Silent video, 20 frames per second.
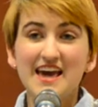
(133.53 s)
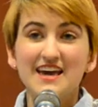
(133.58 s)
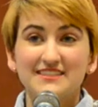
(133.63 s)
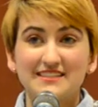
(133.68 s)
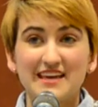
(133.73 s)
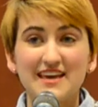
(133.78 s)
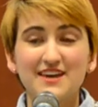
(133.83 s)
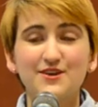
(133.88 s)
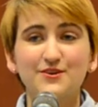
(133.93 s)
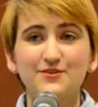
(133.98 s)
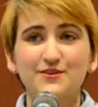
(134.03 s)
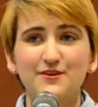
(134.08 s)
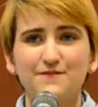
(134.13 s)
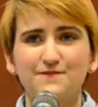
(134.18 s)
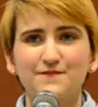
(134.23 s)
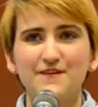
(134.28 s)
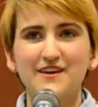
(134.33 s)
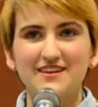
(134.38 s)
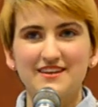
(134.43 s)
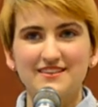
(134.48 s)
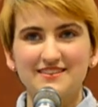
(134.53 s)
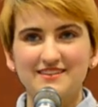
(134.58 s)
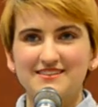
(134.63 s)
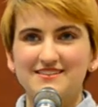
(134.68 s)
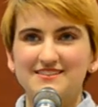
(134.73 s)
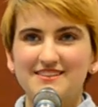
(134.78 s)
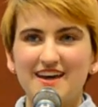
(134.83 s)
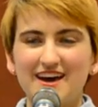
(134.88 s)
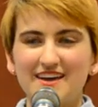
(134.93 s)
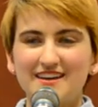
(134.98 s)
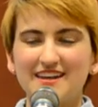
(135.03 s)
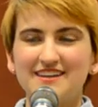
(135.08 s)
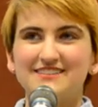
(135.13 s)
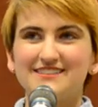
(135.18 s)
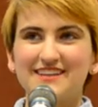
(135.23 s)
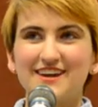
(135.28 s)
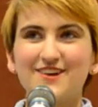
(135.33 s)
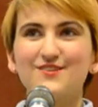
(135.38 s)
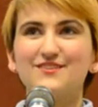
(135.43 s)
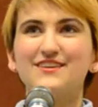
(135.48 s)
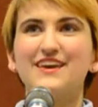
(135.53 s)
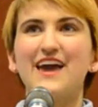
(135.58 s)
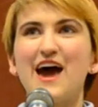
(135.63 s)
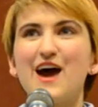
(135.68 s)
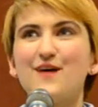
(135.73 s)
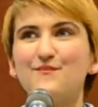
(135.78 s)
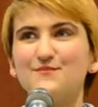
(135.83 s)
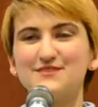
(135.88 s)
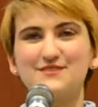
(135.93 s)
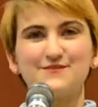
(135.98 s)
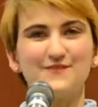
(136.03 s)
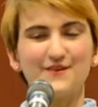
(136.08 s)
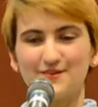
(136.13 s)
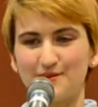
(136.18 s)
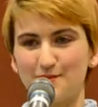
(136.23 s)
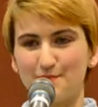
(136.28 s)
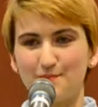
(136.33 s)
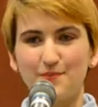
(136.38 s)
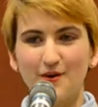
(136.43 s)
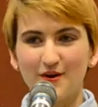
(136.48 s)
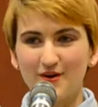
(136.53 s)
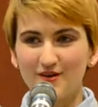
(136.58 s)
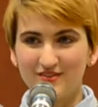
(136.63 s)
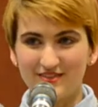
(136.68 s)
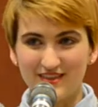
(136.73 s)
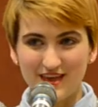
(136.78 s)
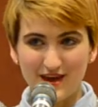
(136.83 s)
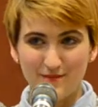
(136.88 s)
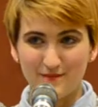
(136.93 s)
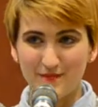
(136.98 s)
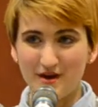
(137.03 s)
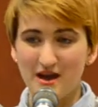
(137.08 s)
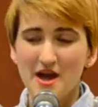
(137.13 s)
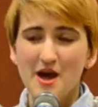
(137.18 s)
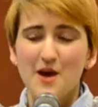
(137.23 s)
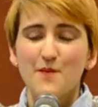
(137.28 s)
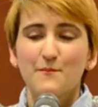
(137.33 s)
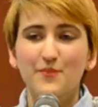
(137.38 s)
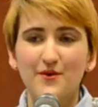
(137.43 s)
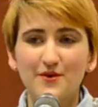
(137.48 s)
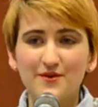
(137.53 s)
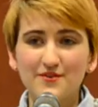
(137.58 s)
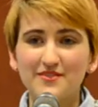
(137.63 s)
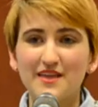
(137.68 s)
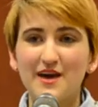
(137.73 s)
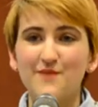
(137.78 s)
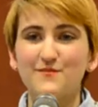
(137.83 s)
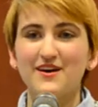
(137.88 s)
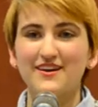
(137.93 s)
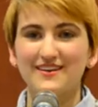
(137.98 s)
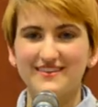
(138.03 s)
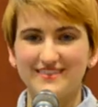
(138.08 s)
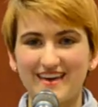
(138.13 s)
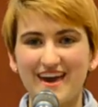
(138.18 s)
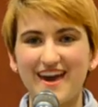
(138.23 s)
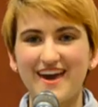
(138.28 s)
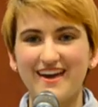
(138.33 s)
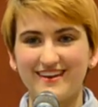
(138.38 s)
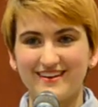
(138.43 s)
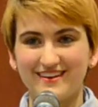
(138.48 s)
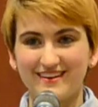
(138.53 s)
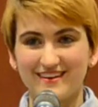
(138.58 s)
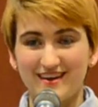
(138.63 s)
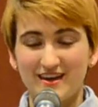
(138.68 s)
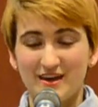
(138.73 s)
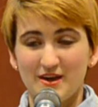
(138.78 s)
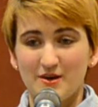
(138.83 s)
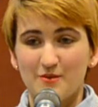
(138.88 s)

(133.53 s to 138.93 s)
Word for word: dangle their feet in the sun and dare the atmosphere to burn them, burn them again,